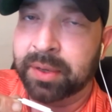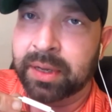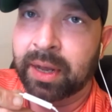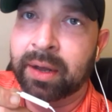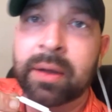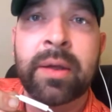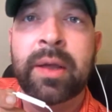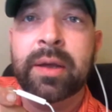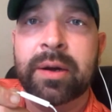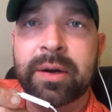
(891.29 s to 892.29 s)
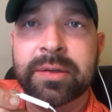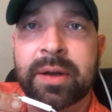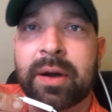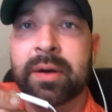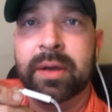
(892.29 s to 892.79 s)
But, yeah, Chris
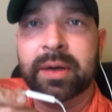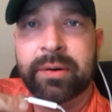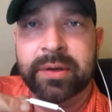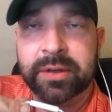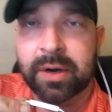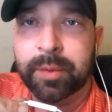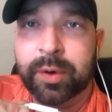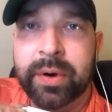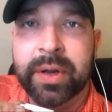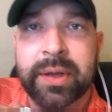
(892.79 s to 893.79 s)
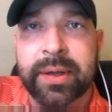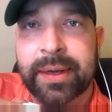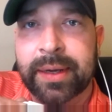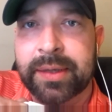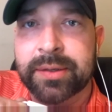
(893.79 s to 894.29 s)
Kirk, he's our boy,
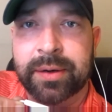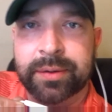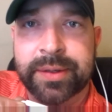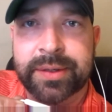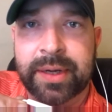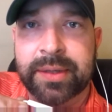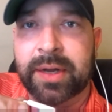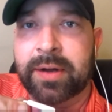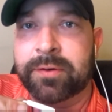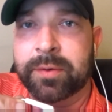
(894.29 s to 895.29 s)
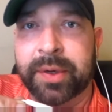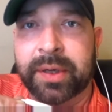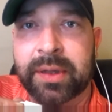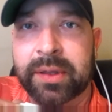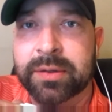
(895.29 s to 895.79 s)
and he certainly stands out for me
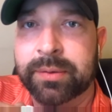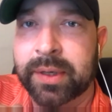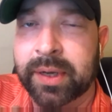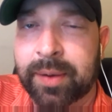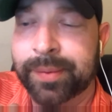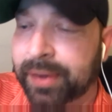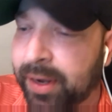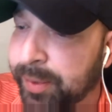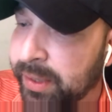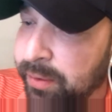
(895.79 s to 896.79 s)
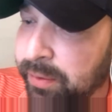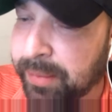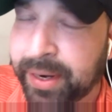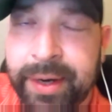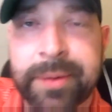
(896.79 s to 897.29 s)
again this week. I'll be going back.